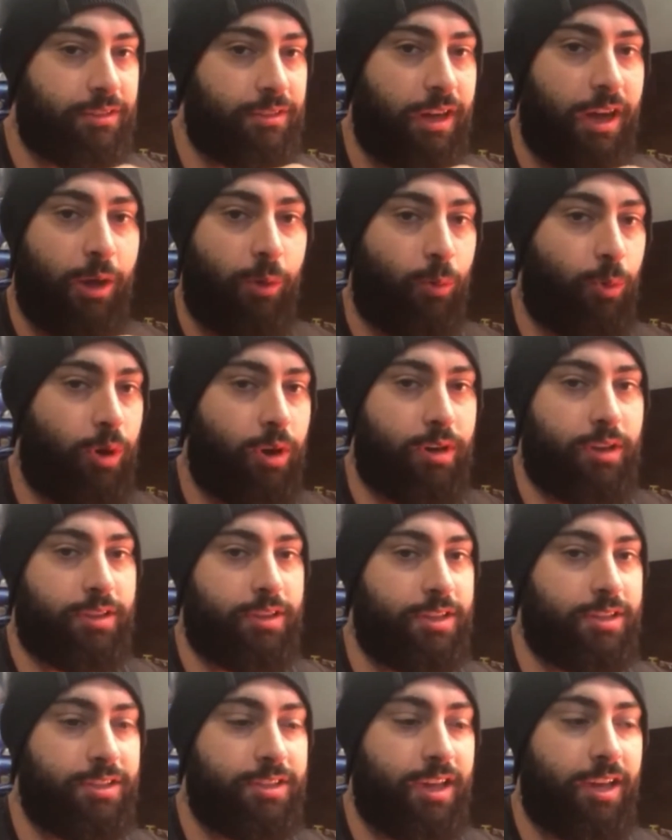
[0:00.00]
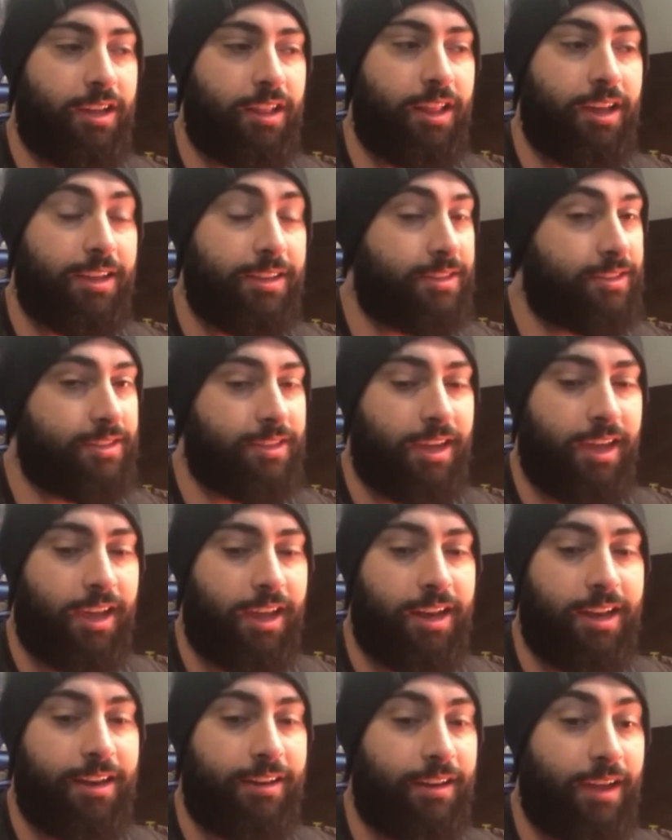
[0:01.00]
I wanted these taillights,
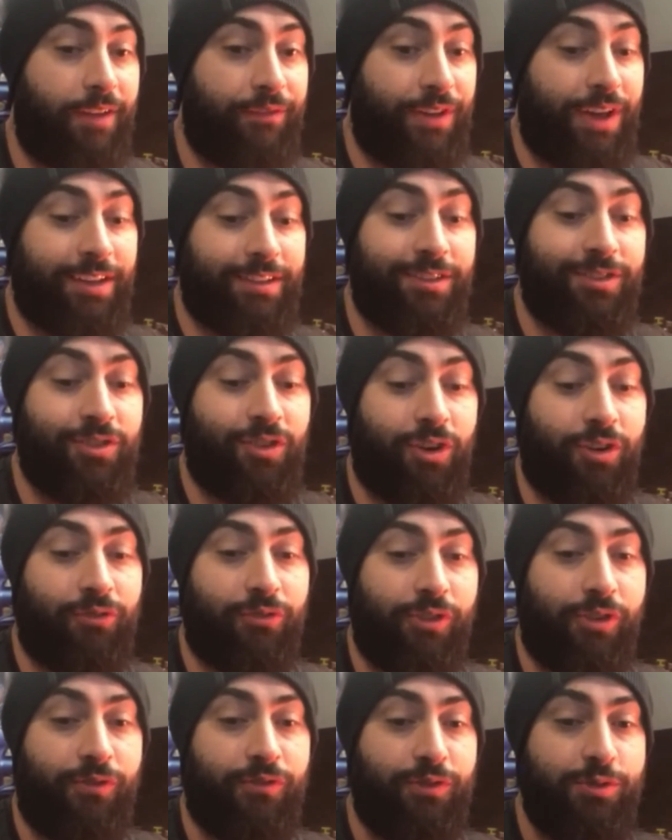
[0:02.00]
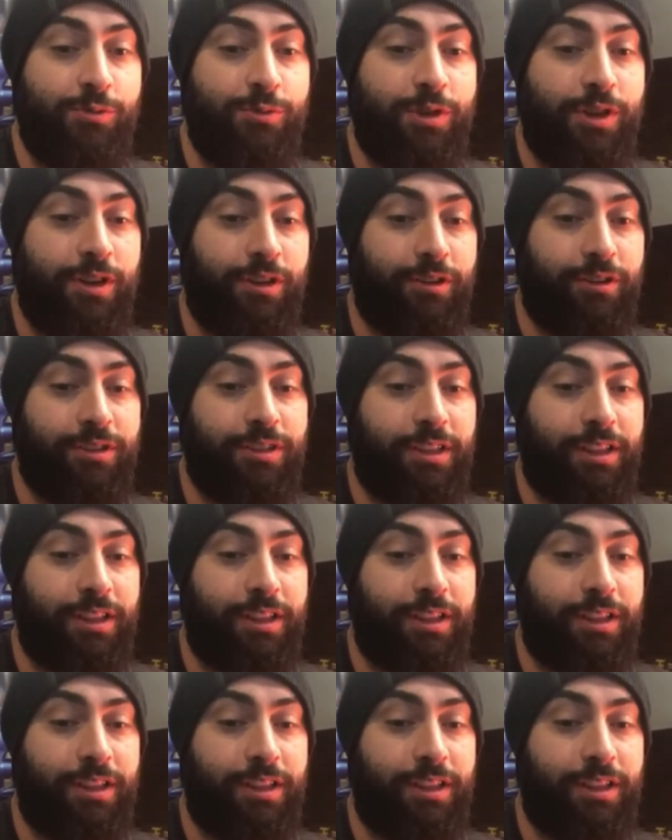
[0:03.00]
and I've had this car for a few years.